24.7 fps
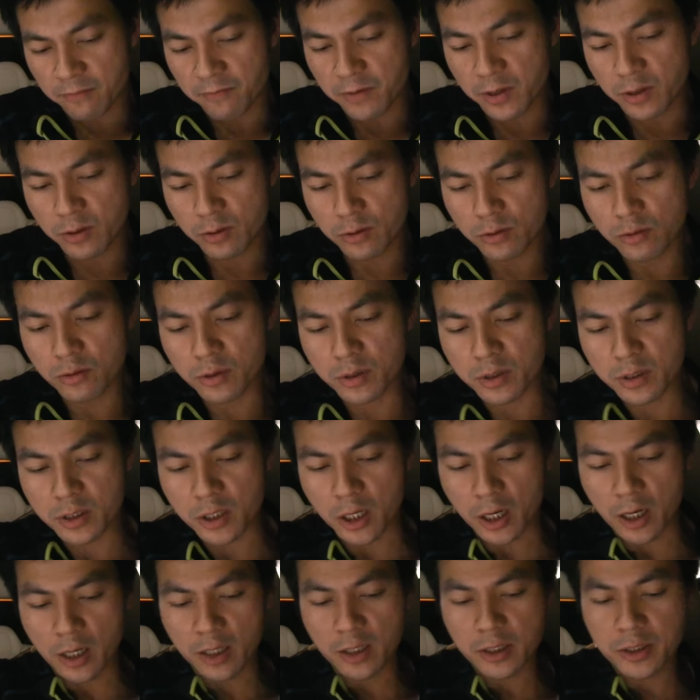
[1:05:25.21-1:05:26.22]
when you use
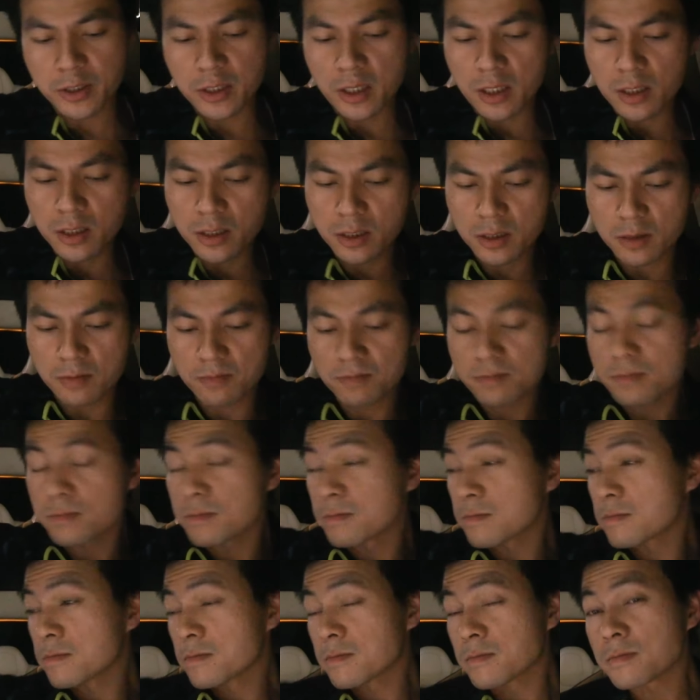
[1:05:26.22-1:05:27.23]
child seats
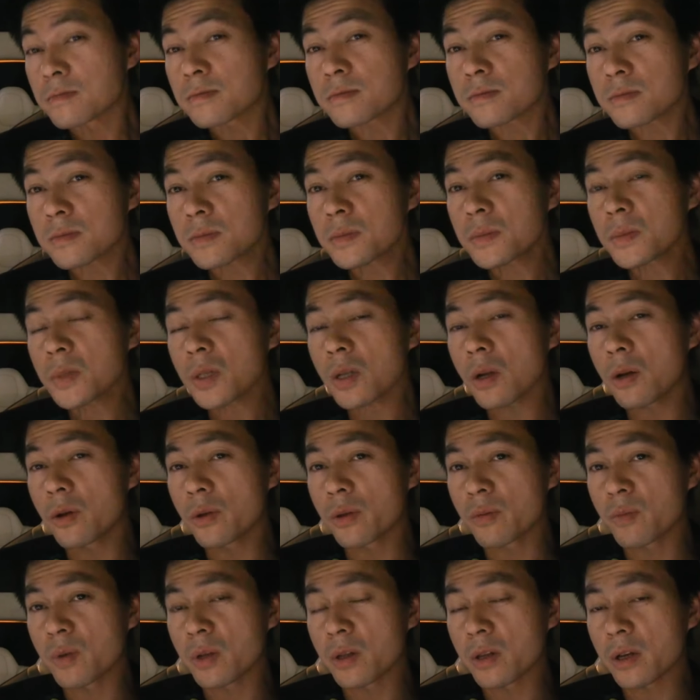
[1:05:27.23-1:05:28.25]
on
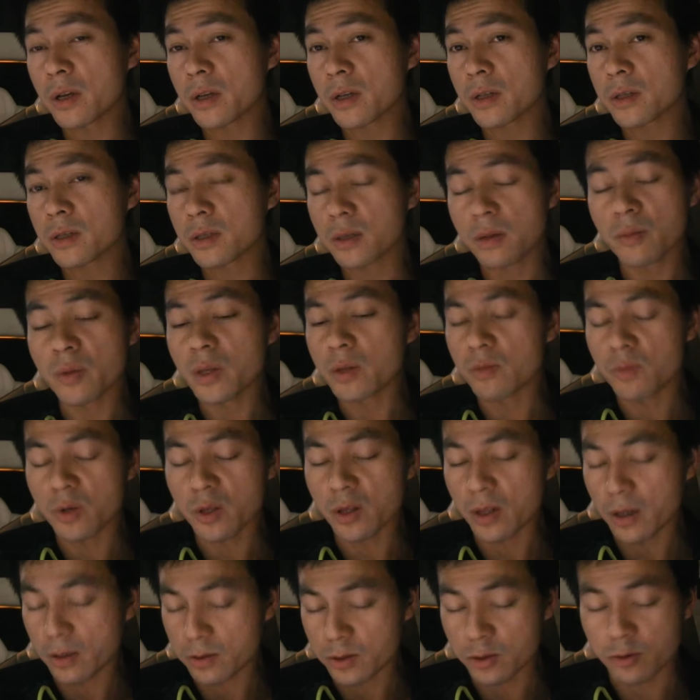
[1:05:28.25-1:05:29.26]
the Model X, I mean
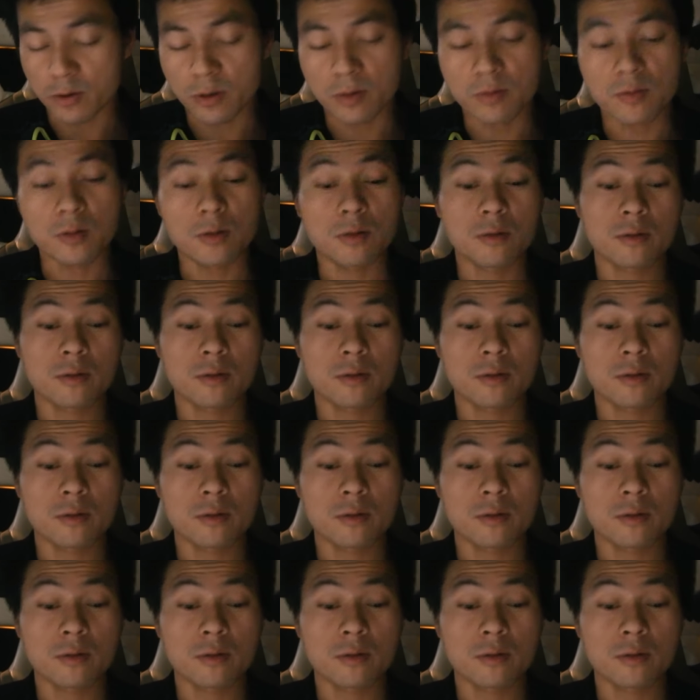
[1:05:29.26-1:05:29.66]
Model, sorry,